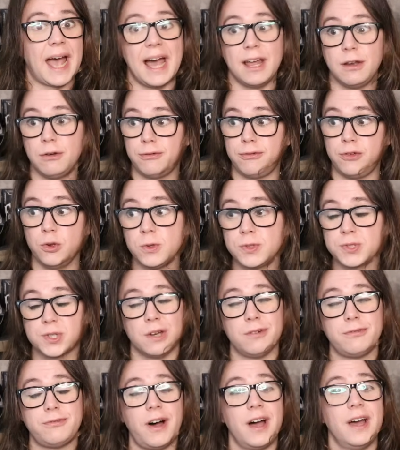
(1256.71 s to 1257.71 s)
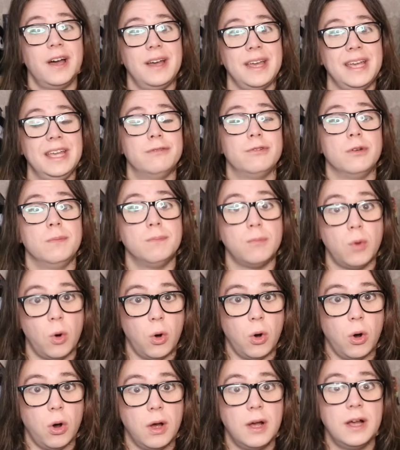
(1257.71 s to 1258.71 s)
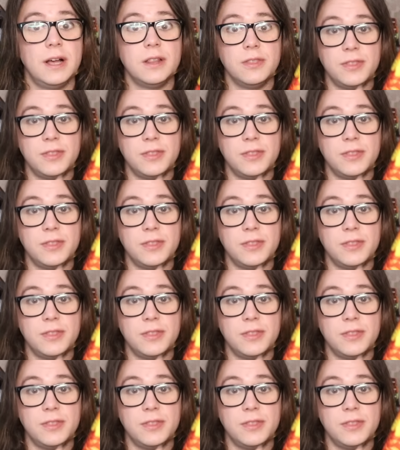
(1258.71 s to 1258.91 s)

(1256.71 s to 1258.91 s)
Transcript: and fuels her fire even more.